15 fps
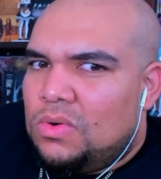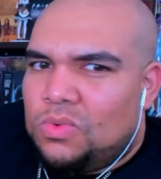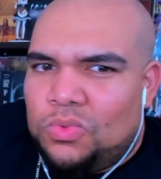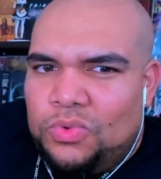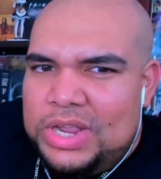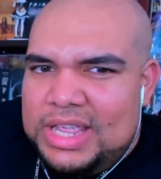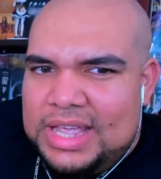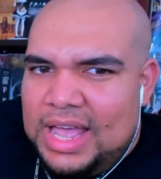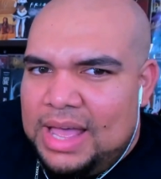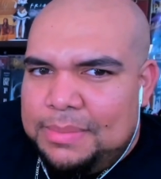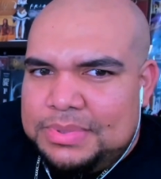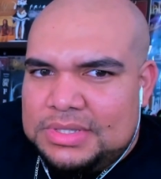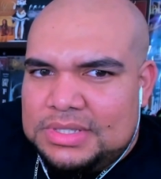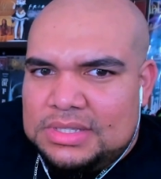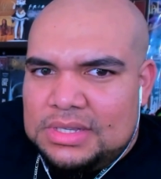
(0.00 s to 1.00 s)

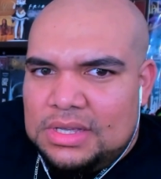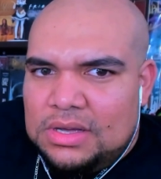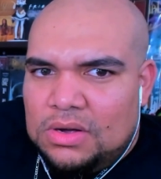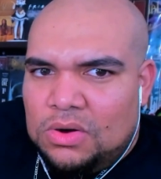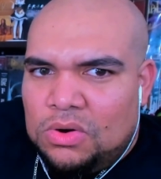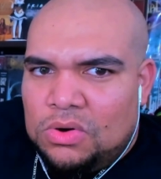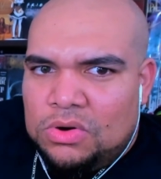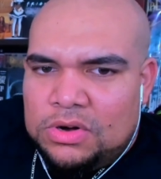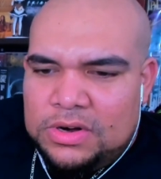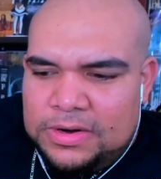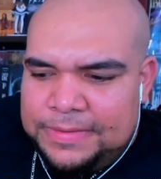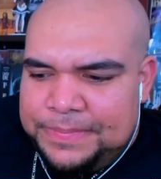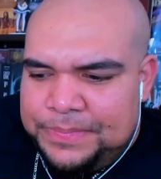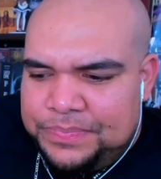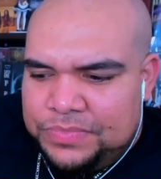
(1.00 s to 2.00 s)
recaps
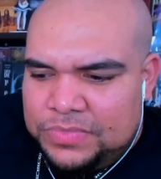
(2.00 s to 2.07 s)
or